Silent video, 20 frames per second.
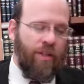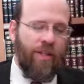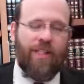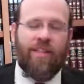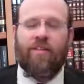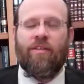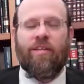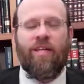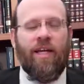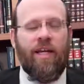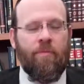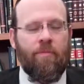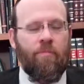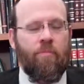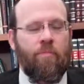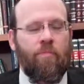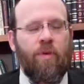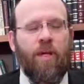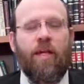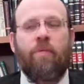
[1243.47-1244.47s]
still not
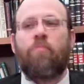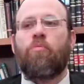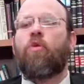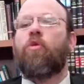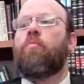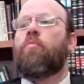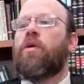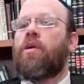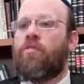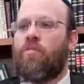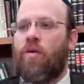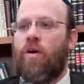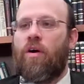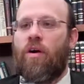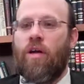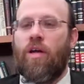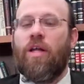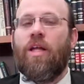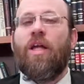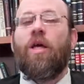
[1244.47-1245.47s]
appropriate for her.